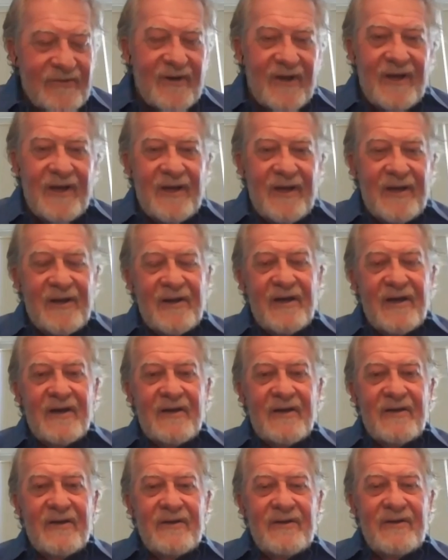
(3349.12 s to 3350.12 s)

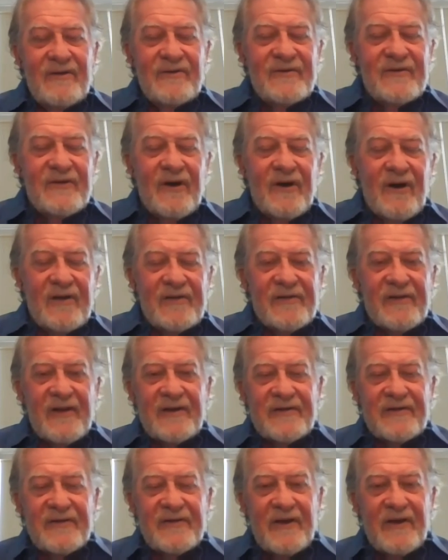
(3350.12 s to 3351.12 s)
And you still
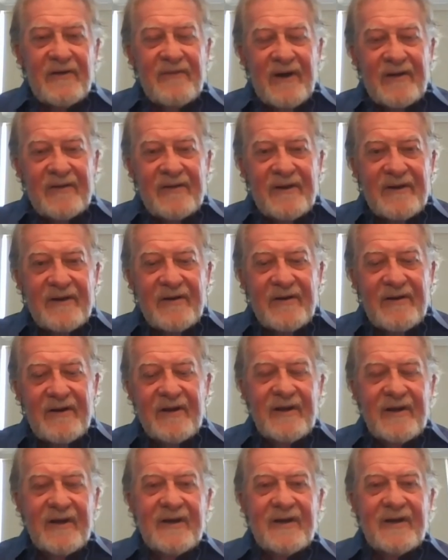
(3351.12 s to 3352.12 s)
stay safe out there,
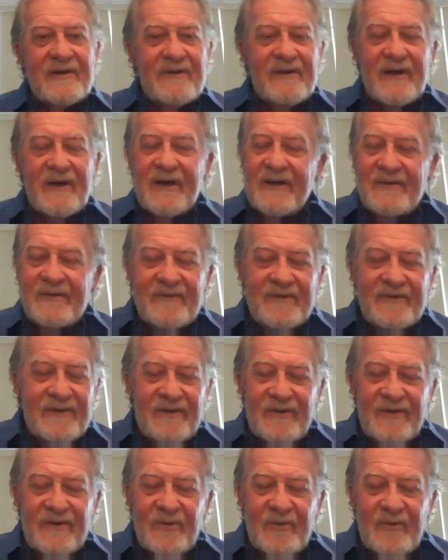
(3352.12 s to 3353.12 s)
and
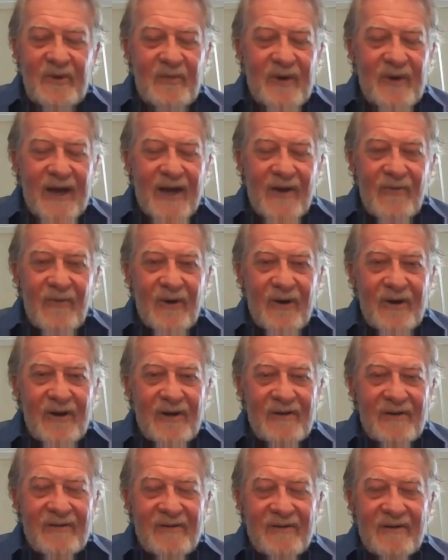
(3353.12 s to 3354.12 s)
you'll be back
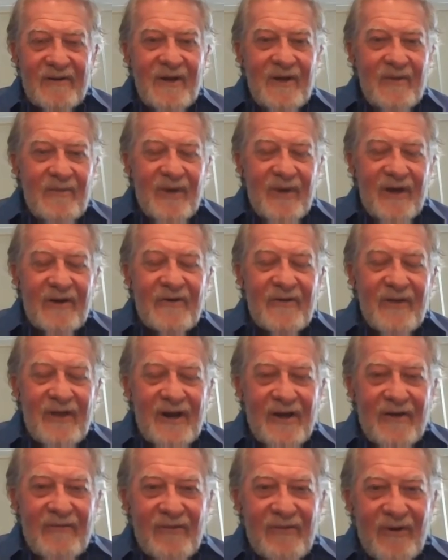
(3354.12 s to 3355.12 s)
working better than
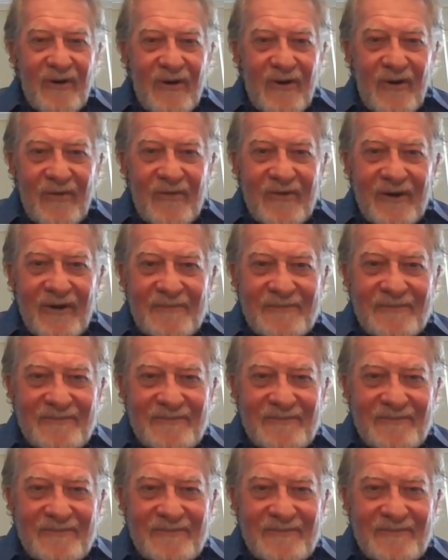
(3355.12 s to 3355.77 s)
ever in no time.